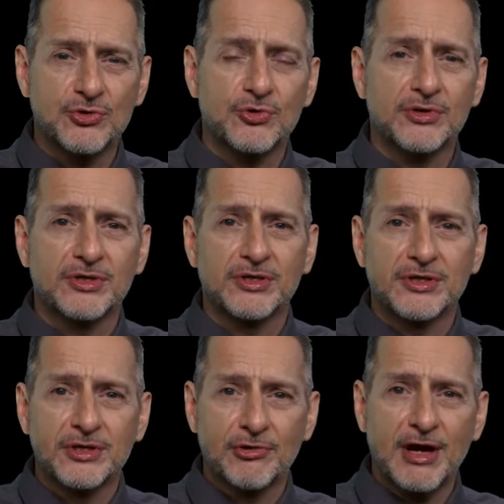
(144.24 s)
your
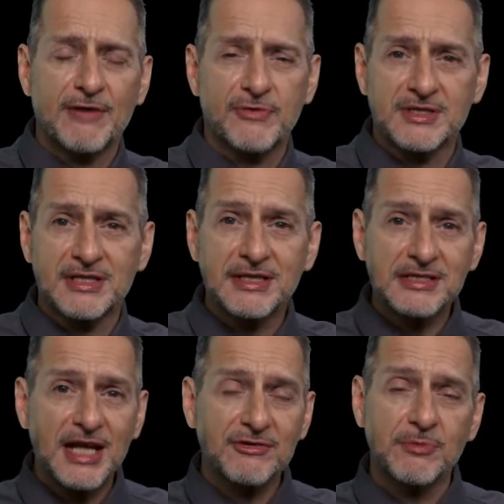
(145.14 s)
graphics. That
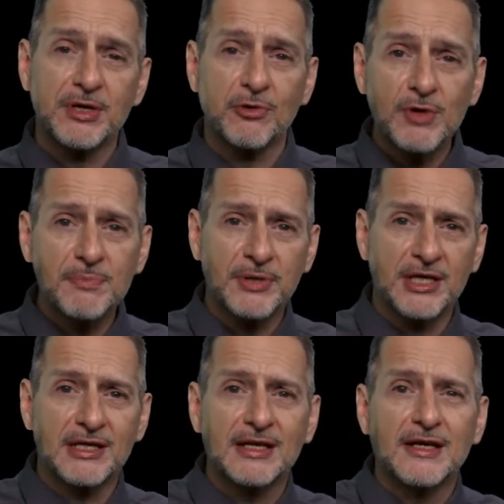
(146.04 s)
doesn't have to be a
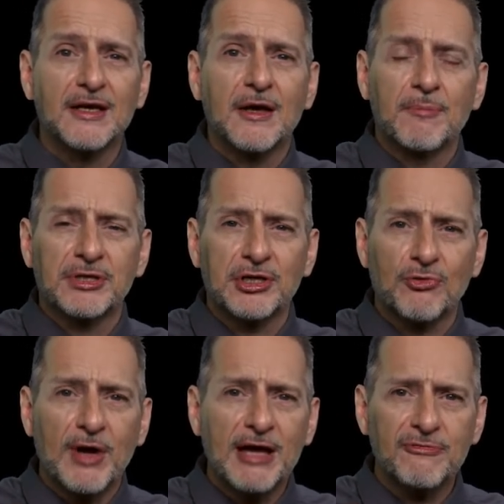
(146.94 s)
repeat, but the
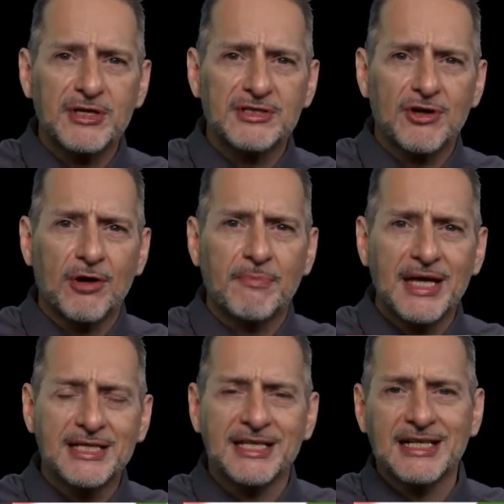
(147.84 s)
graphics are
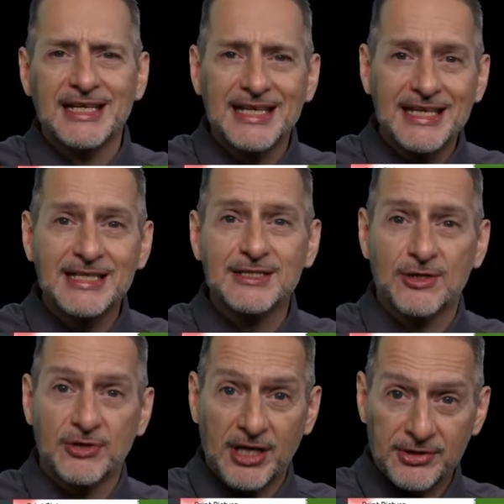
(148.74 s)
making it
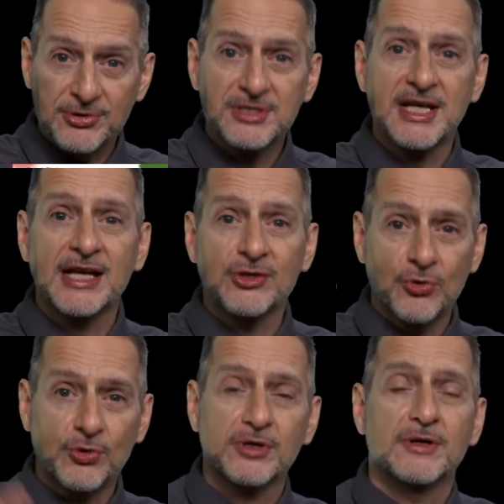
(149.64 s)
easier to understand
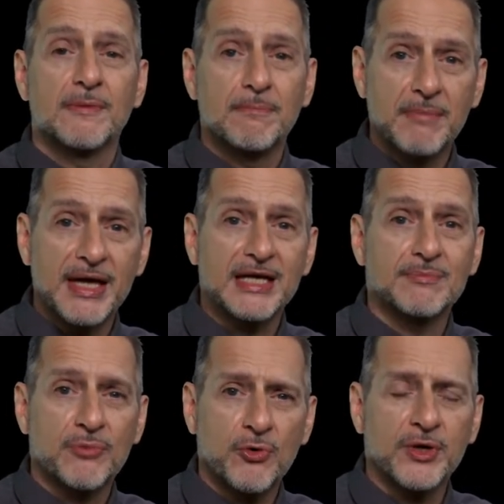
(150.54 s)
your
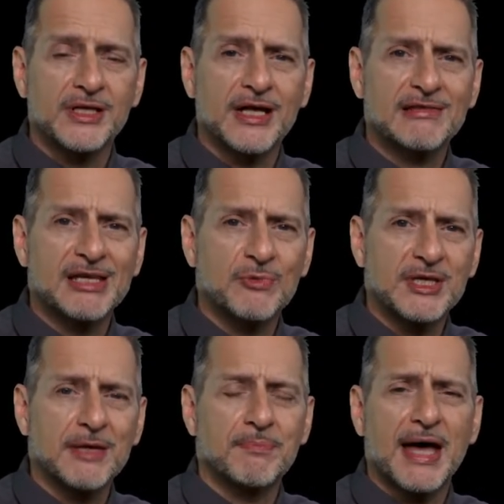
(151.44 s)
main point. I think we
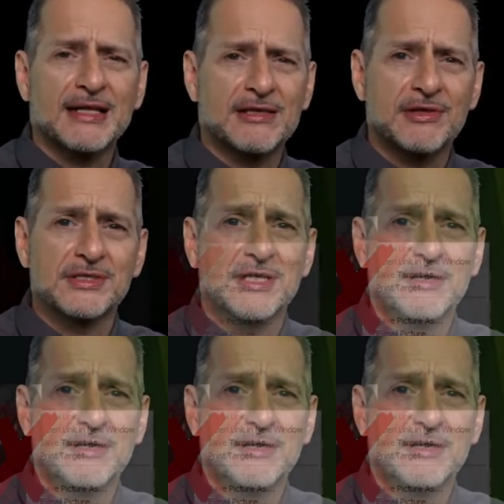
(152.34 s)
get back to this